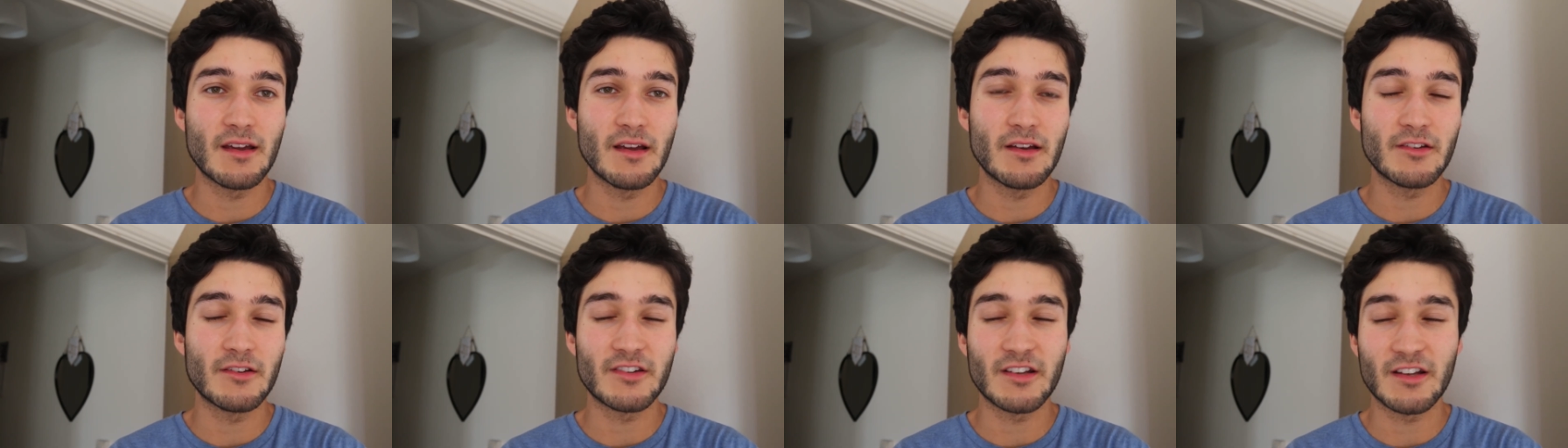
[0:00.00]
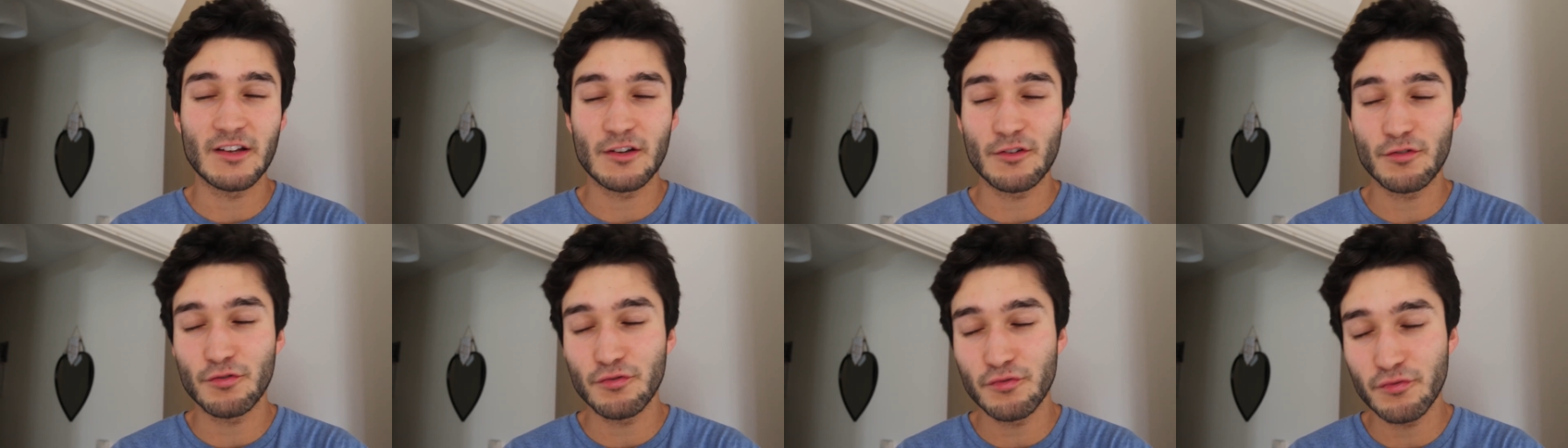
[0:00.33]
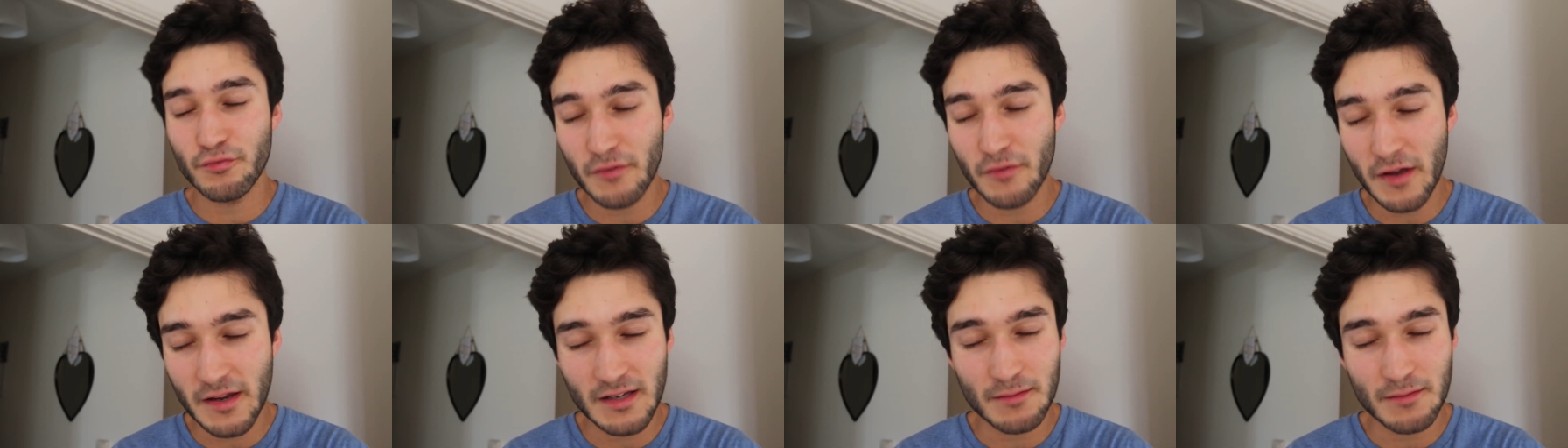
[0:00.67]
It's
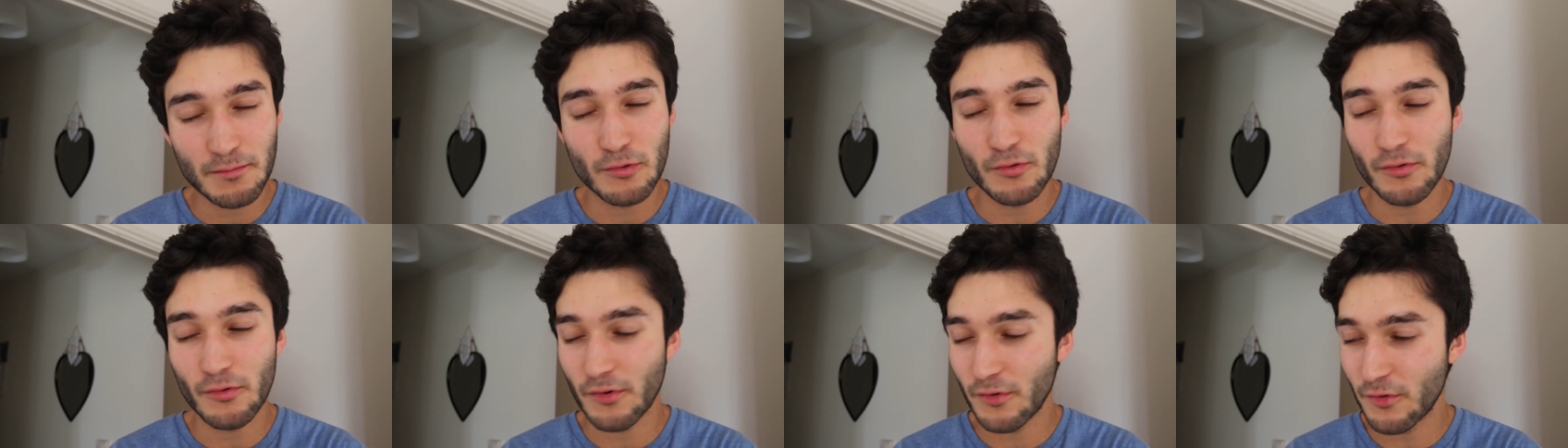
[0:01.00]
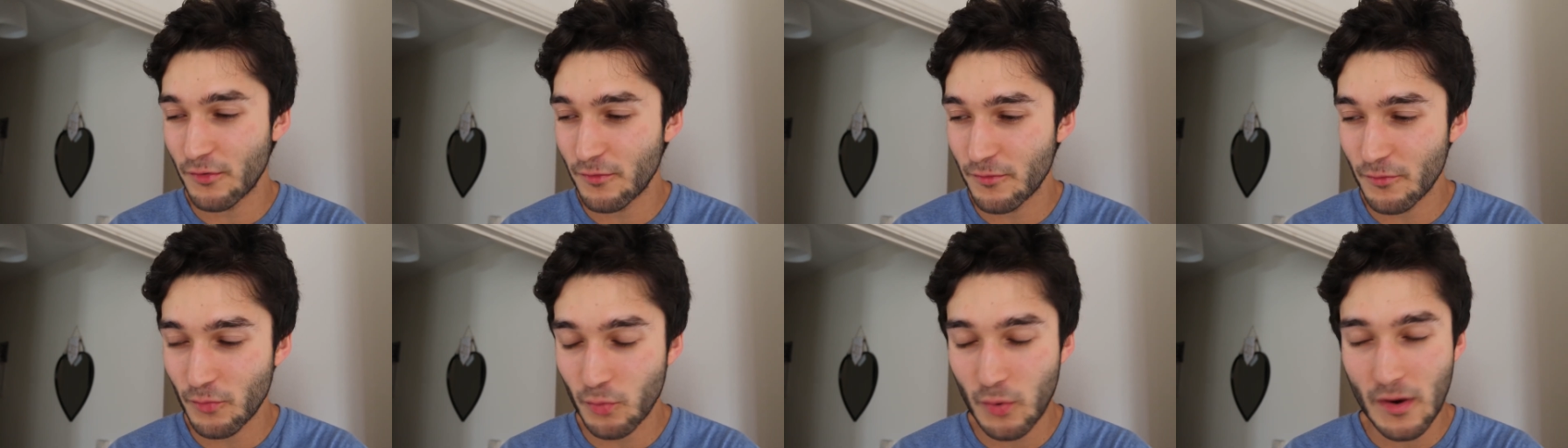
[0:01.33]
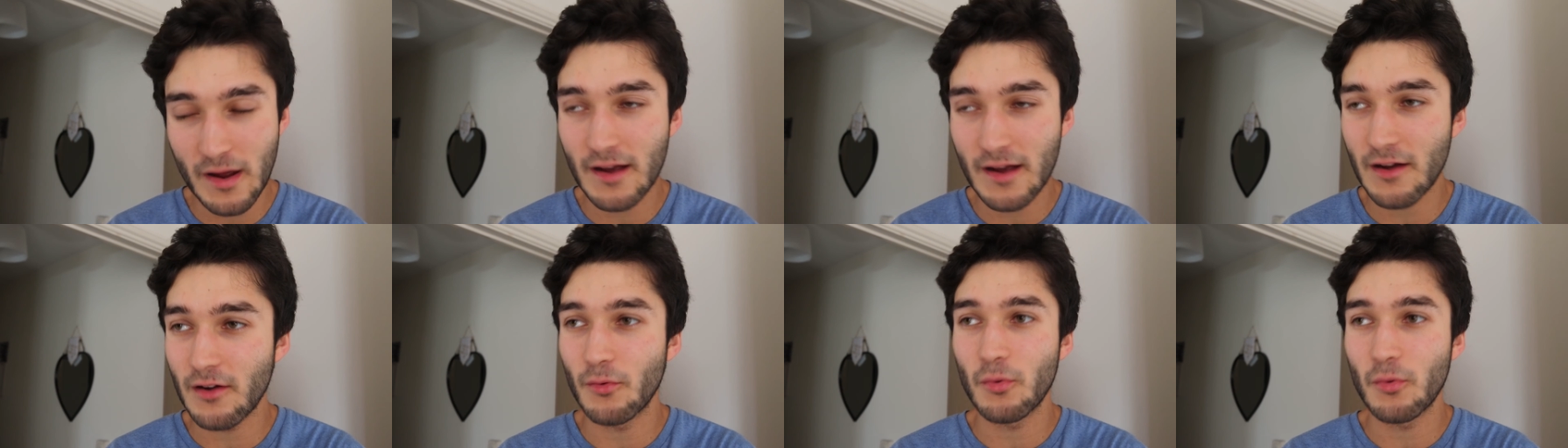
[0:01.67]
incredible.
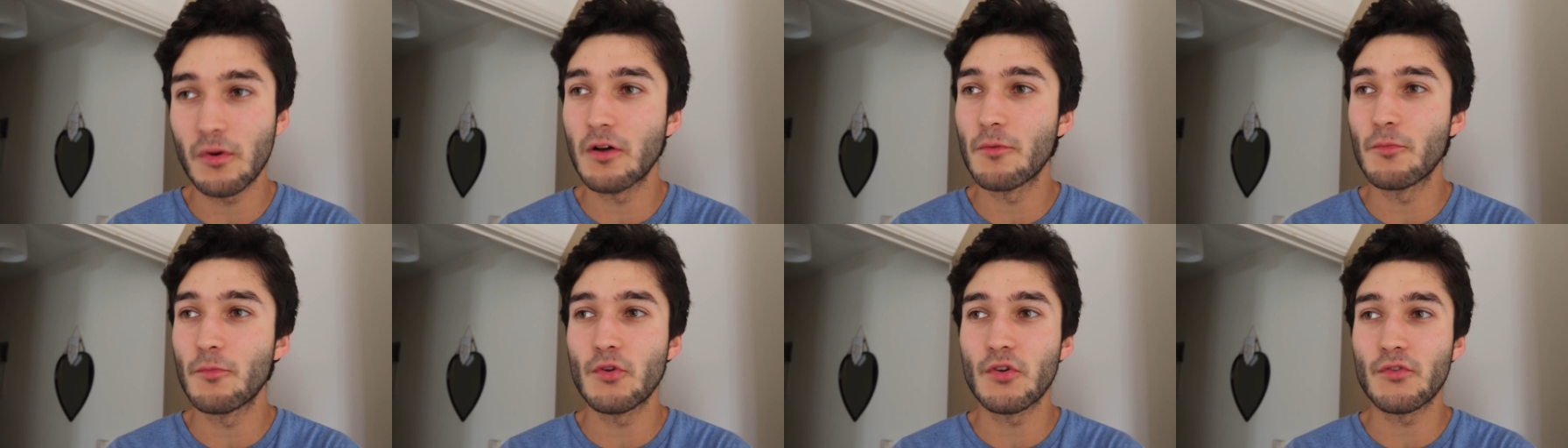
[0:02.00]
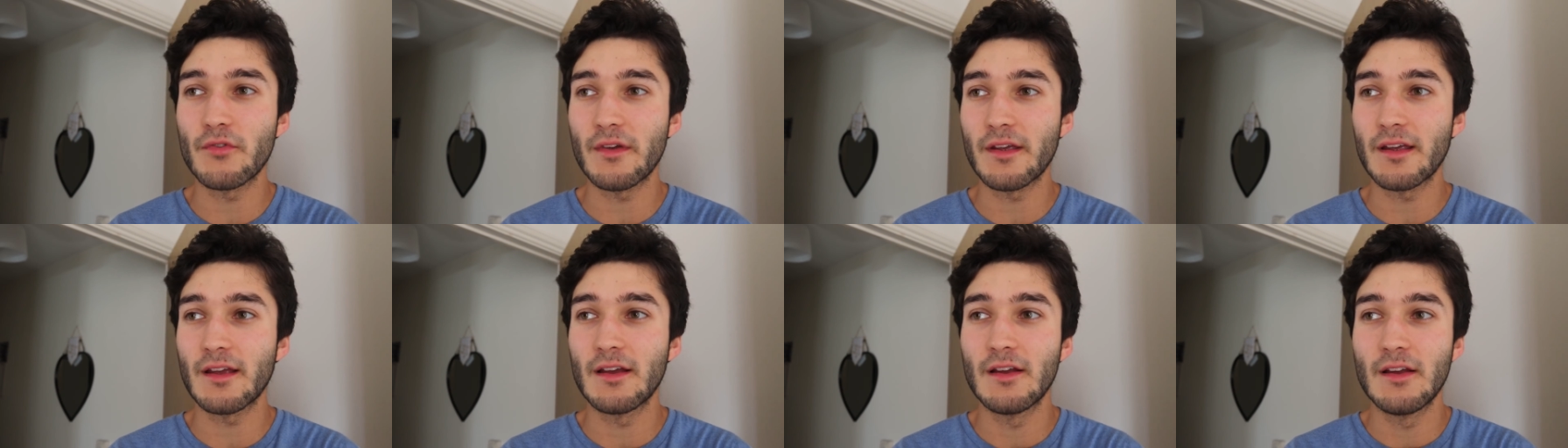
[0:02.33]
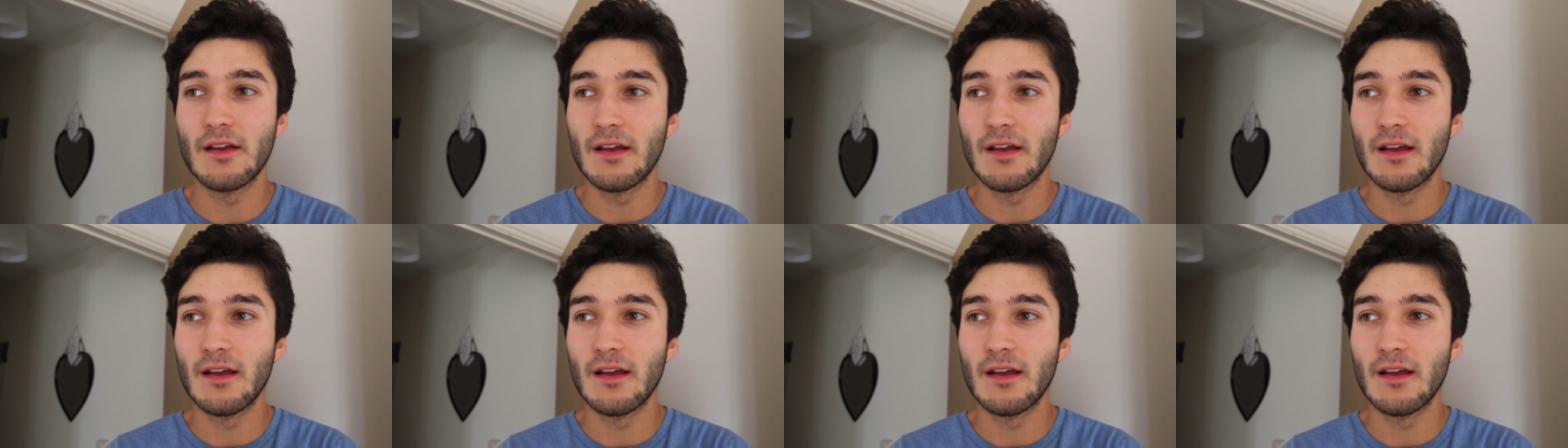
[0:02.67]
Wow, what a movie.